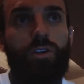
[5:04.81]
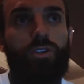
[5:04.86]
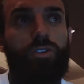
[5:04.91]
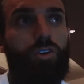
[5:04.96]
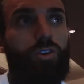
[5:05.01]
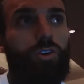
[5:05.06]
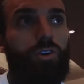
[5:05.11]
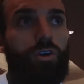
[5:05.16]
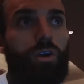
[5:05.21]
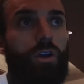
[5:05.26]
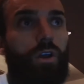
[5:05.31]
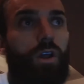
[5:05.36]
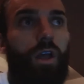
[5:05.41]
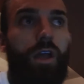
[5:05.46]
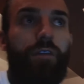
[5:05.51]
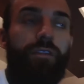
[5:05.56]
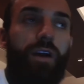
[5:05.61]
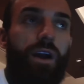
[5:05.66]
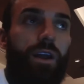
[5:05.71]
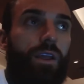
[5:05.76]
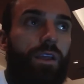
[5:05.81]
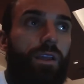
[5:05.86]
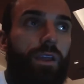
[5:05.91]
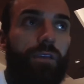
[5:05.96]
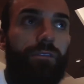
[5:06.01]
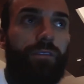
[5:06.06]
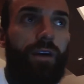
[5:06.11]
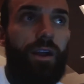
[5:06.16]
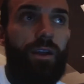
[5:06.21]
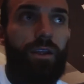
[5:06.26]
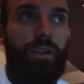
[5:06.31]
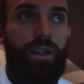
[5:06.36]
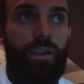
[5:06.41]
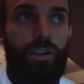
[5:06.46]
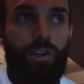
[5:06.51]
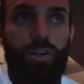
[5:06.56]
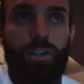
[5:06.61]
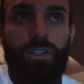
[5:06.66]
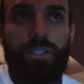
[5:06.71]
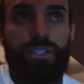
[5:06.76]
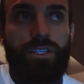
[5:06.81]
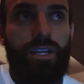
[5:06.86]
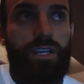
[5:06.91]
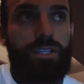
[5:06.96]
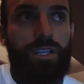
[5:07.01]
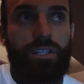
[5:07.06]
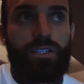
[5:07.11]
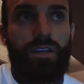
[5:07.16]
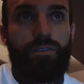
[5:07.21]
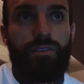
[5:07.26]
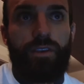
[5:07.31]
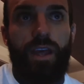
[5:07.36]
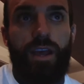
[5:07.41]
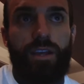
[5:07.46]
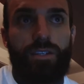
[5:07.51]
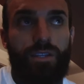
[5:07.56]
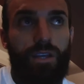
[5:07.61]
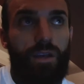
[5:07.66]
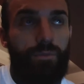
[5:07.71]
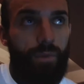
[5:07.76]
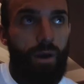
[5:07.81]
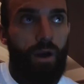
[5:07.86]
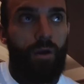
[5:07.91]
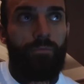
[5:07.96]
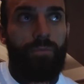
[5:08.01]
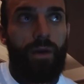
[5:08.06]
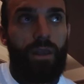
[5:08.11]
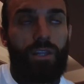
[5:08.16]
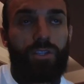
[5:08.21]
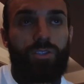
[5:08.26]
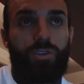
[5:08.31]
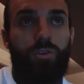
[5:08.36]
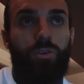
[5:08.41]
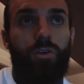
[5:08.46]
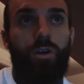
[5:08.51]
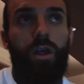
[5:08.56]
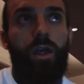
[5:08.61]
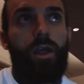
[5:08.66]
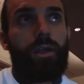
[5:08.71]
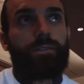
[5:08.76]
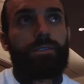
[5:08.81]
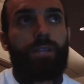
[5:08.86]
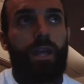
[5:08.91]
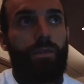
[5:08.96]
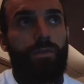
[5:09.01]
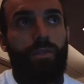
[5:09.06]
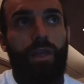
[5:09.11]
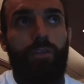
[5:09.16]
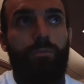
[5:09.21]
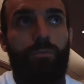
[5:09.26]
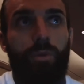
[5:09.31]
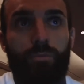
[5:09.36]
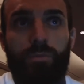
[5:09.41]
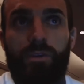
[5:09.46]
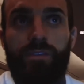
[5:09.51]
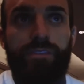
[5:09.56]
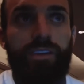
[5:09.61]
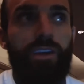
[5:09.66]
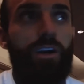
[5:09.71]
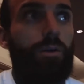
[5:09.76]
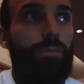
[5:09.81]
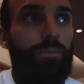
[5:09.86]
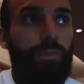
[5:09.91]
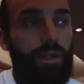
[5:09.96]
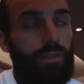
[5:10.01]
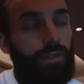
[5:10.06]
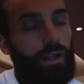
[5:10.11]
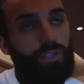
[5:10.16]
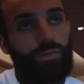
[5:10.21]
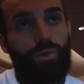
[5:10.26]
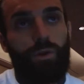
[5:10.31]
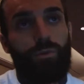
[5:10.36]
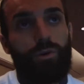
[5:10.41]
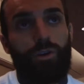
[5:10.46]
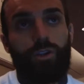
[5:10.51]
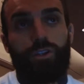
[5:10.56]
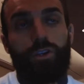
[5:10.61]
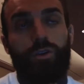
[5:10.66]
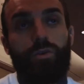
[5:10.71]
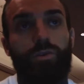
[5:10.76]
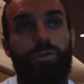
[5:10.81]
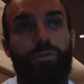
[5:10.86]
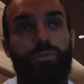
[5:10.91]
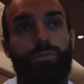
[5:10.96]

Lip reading: So if I can get a good 6 or 7 years on Bellator and then put my feet up, then that's what I'm going to do.